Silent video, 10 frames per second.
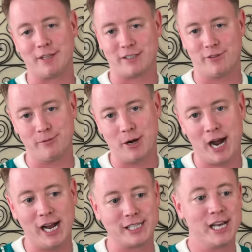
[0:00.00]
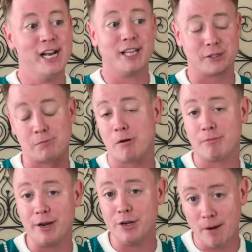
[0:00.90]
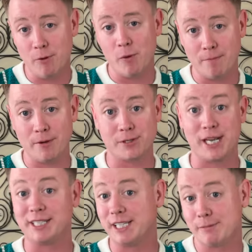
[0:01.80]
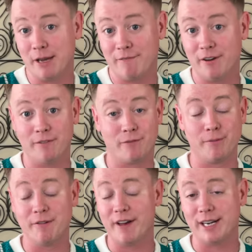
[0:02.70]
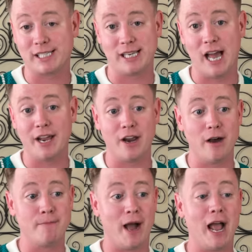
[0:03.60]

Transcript: for this film, guys. This is probably my number one most anticipated film from the Venice lineup.